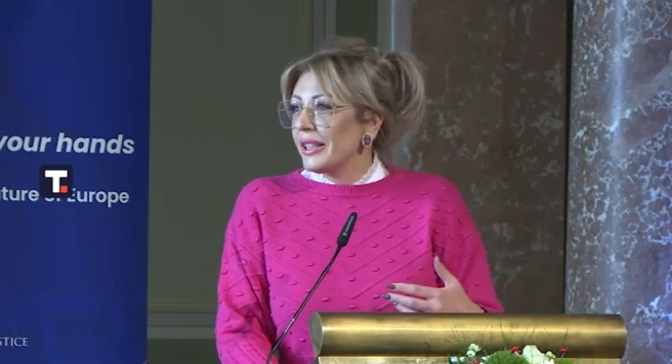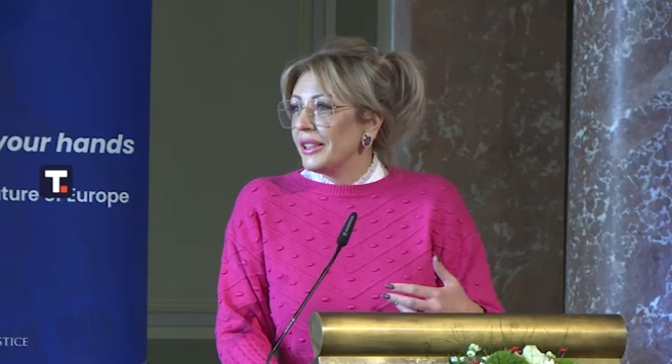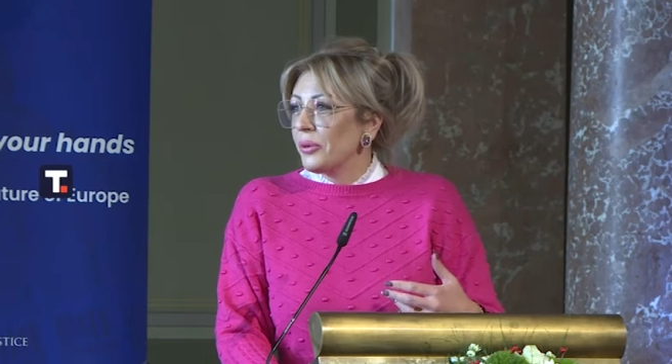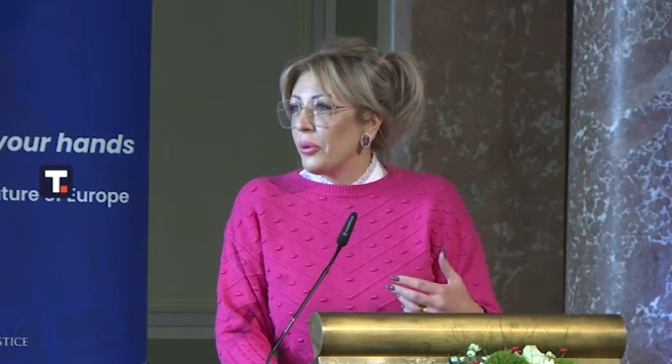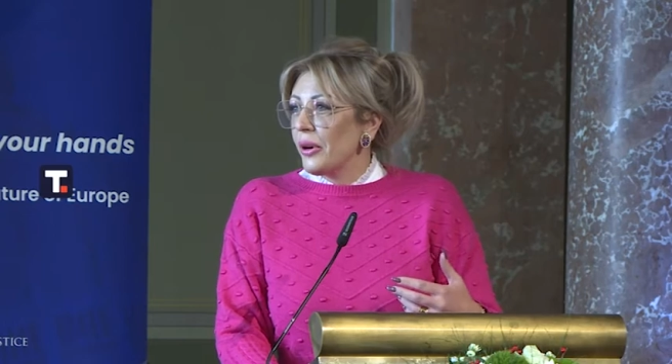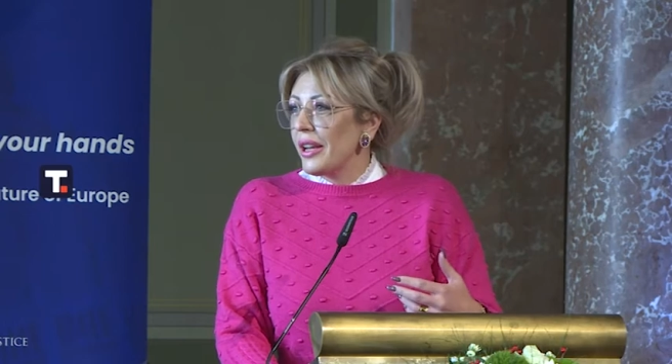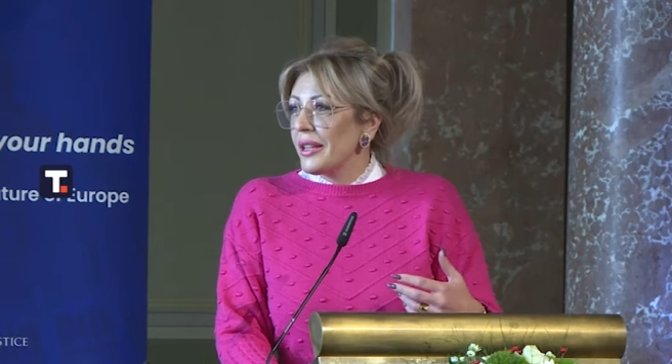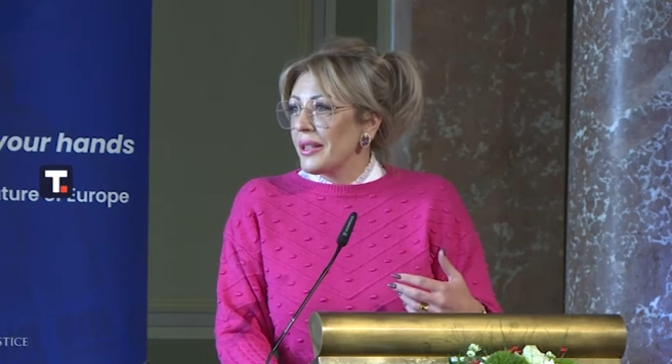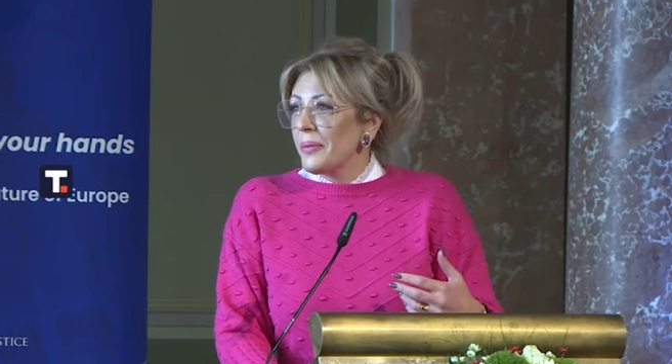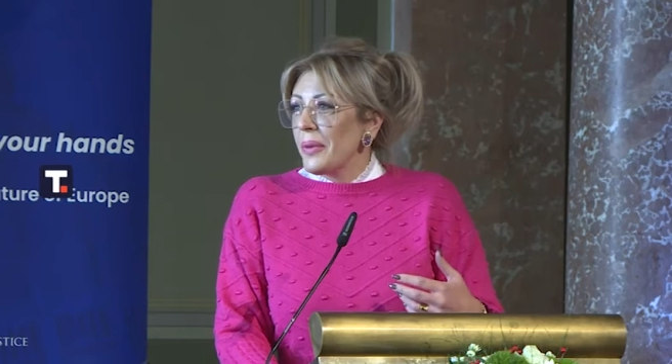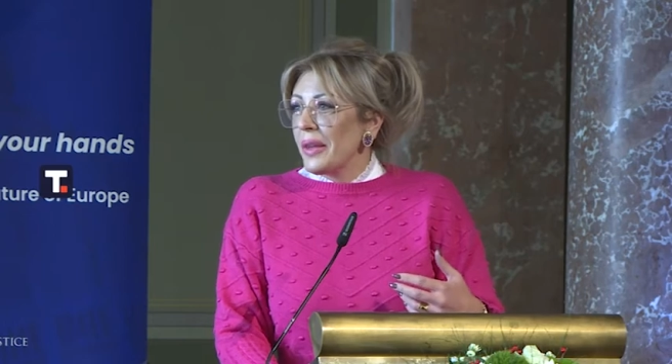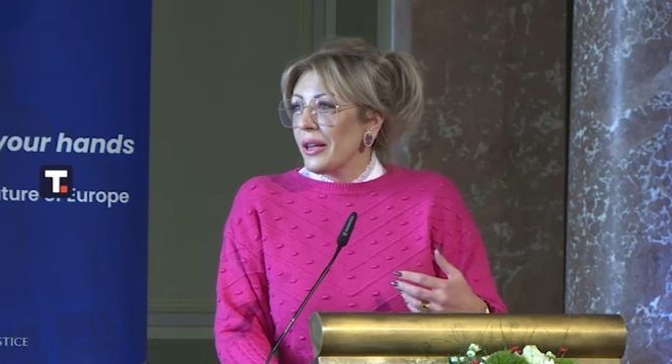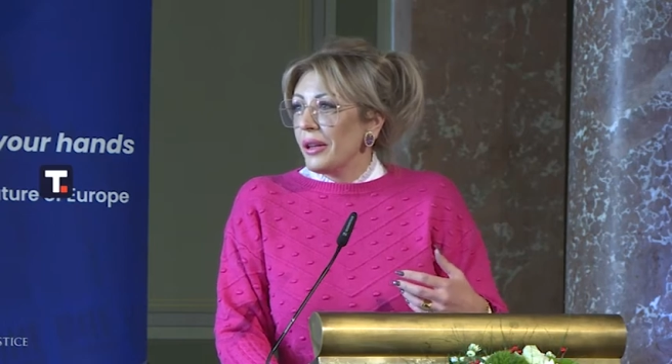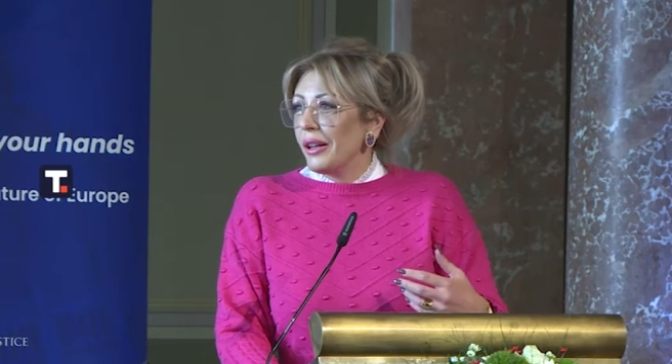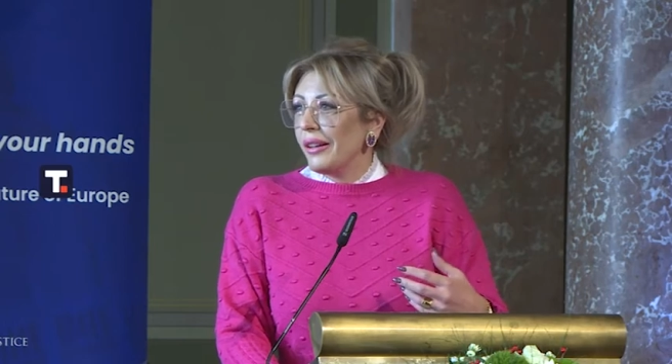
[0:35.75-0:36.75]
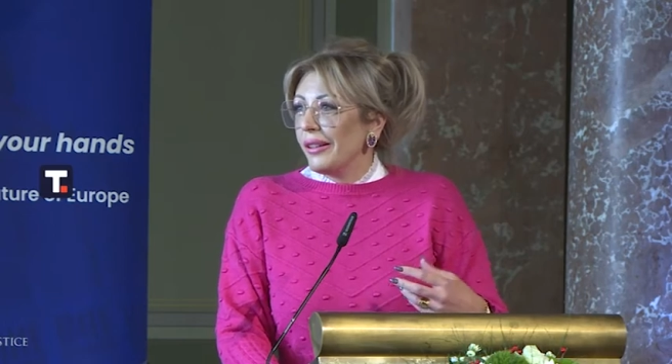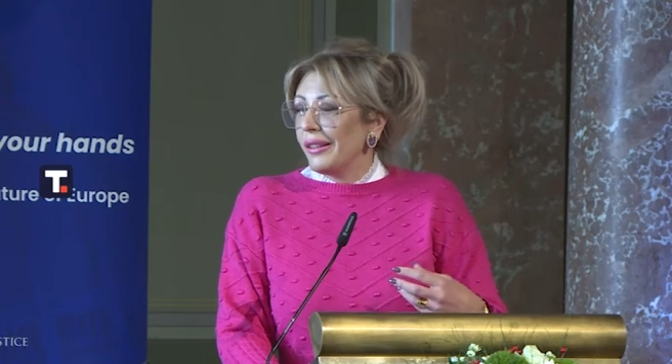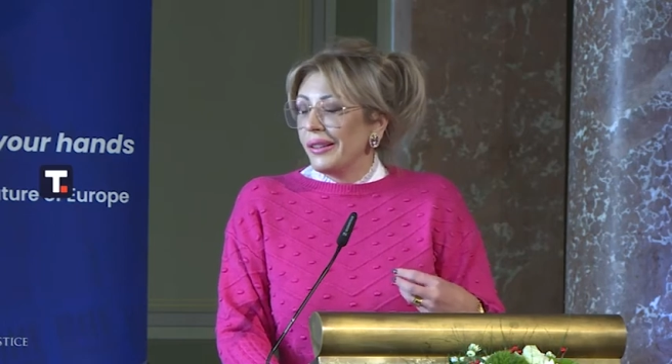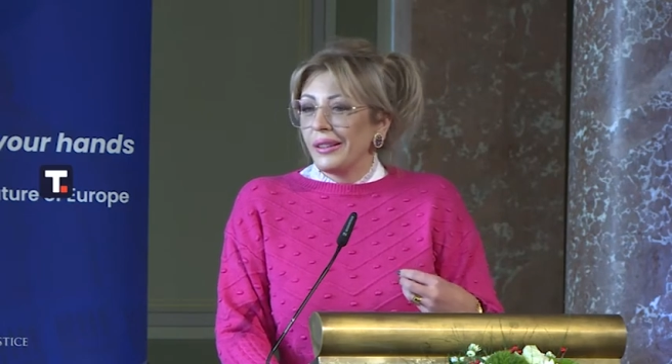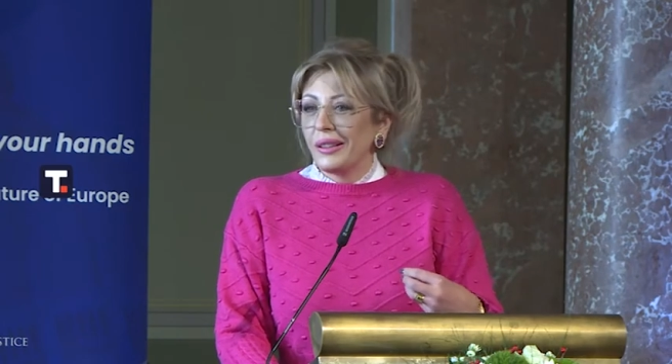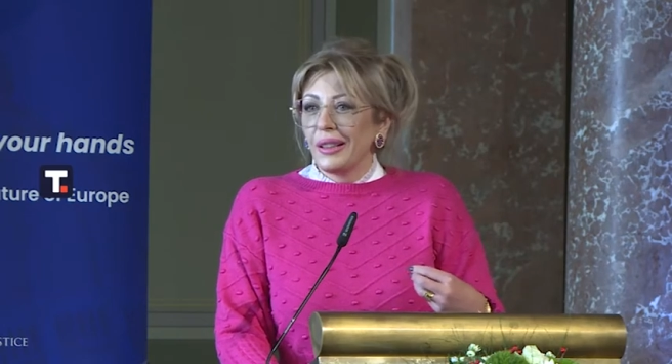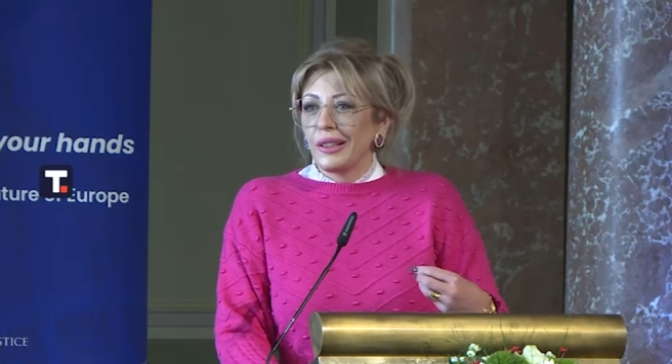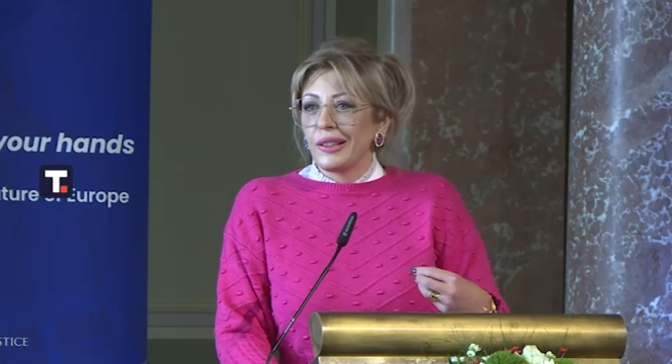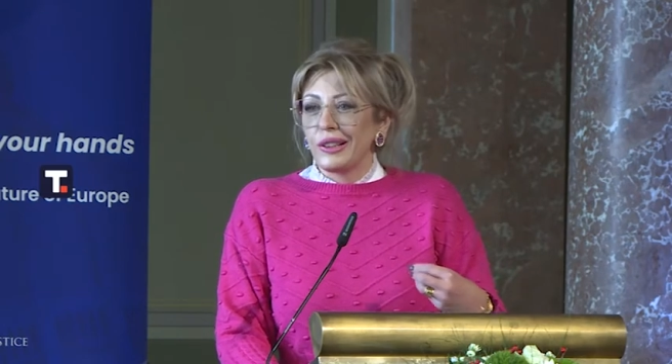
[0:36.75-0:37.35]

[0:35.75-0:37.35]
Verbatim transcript: in a way uh,